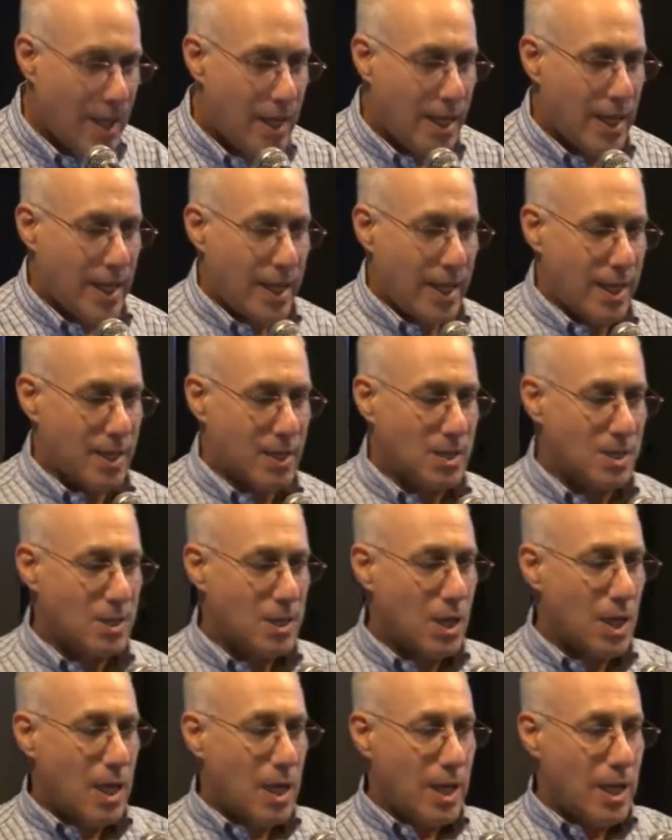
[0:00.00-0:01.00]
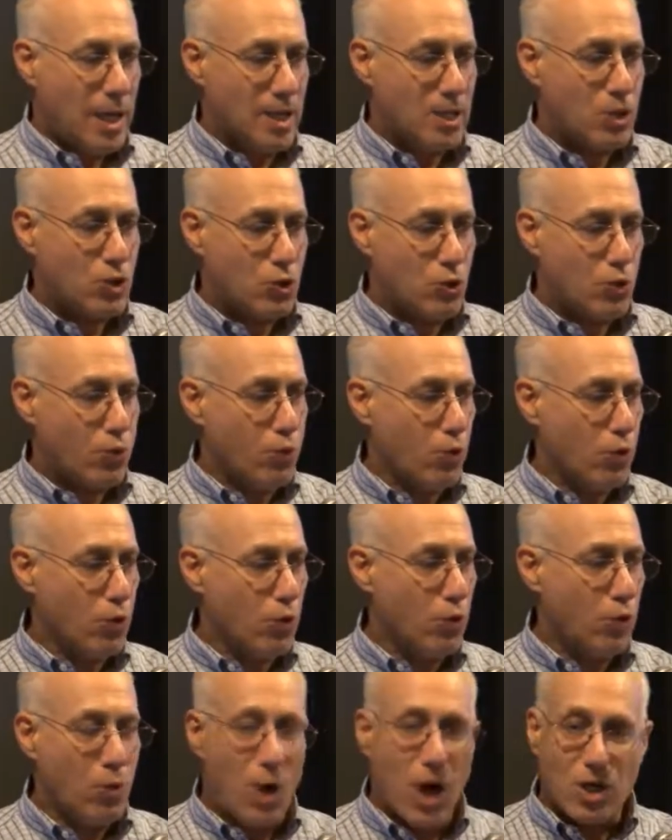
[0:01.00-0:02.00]
is, is
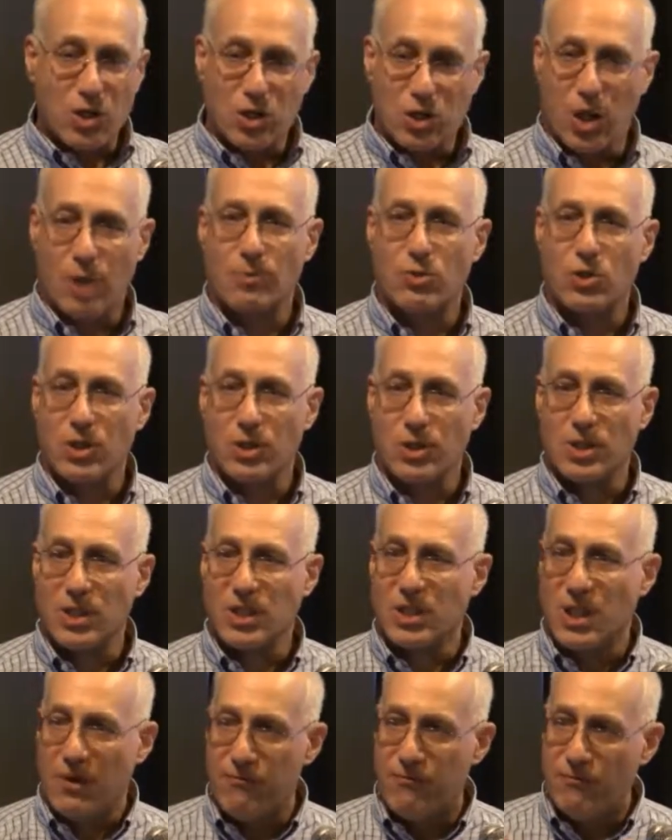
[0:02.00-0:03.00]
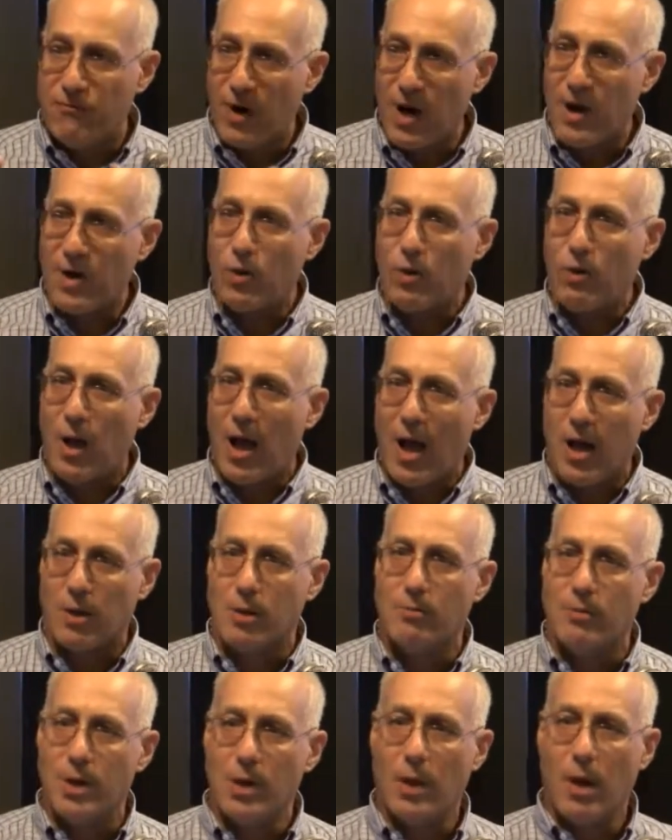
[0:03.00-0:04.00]
through assumptions. It's a vital
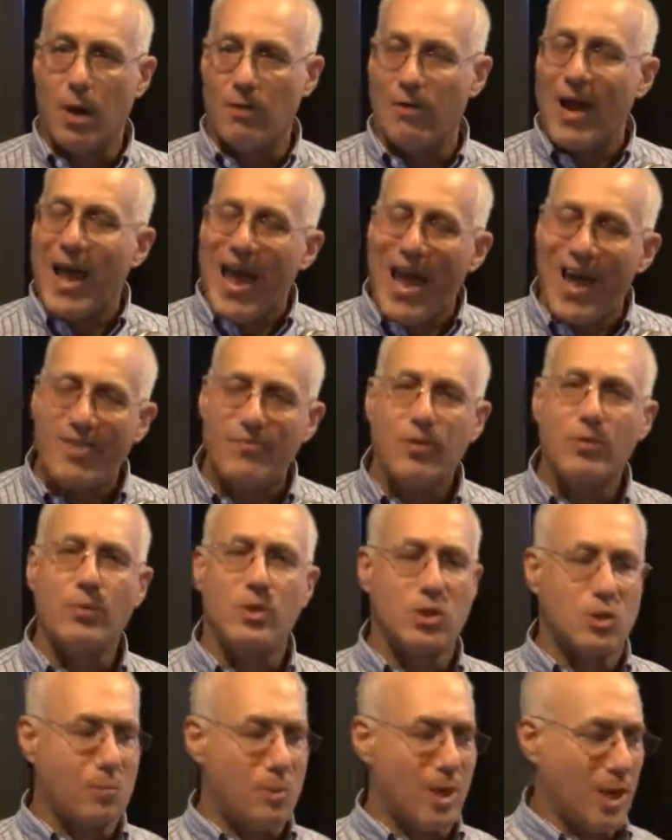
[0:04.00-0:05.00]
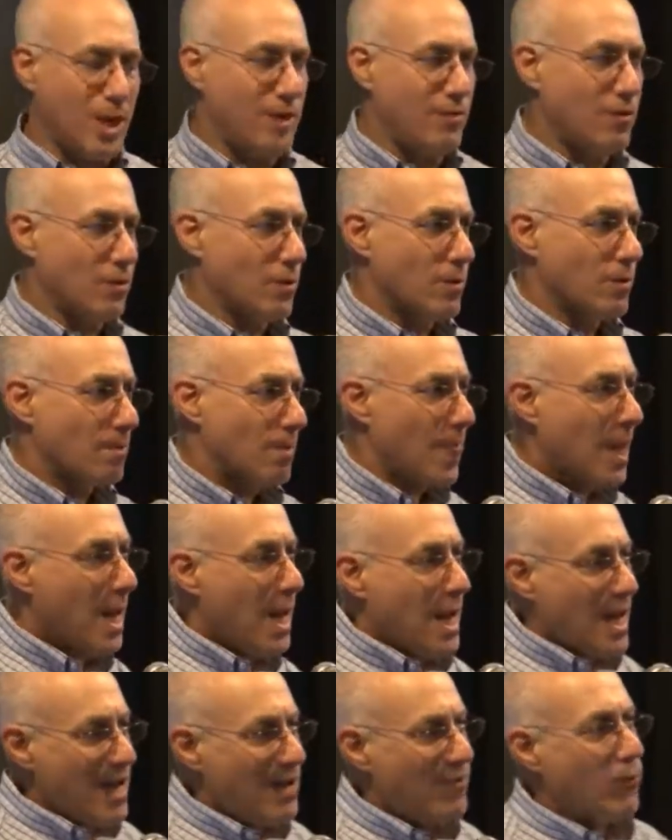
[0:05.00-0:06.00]
element of everyone's behavior.
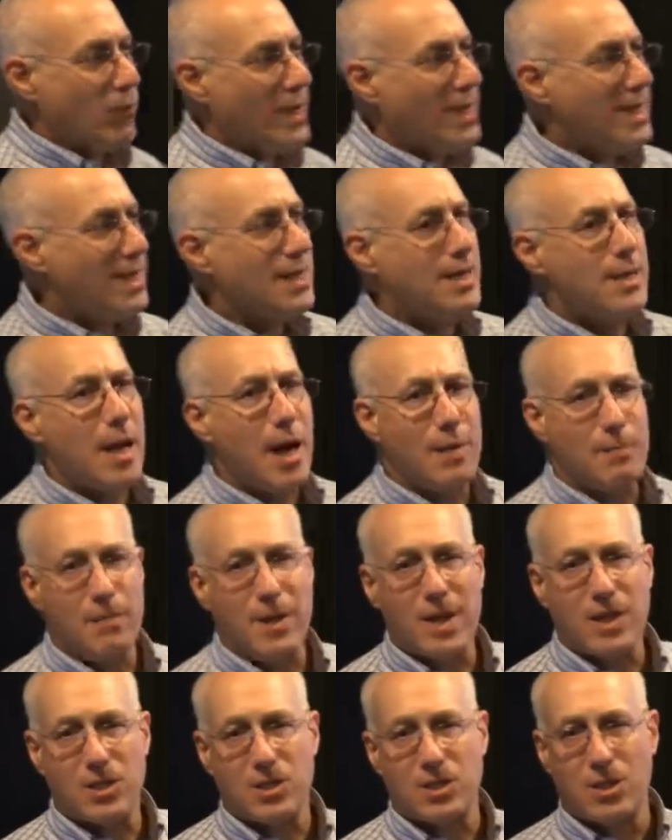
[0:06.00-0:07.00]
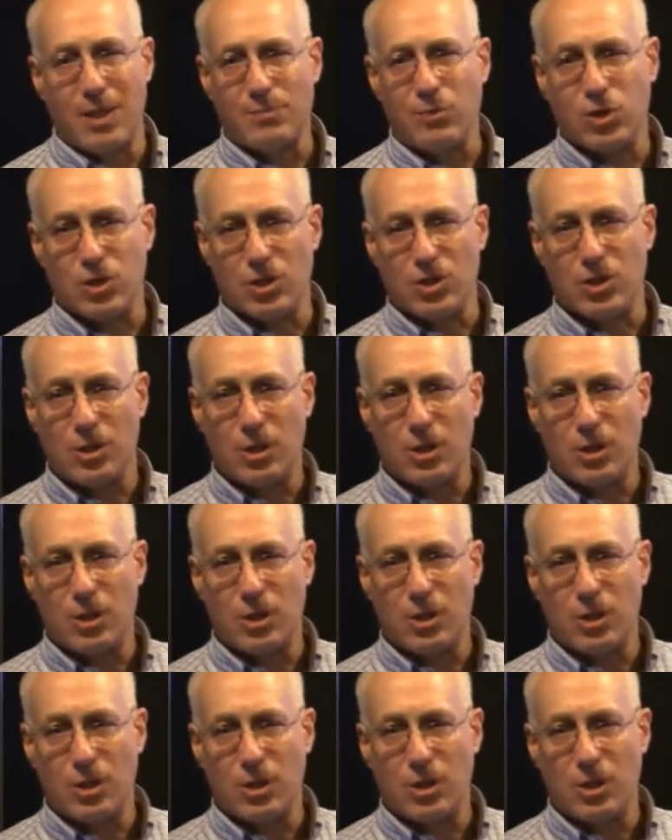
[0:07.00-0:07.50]
If we did not make assumptions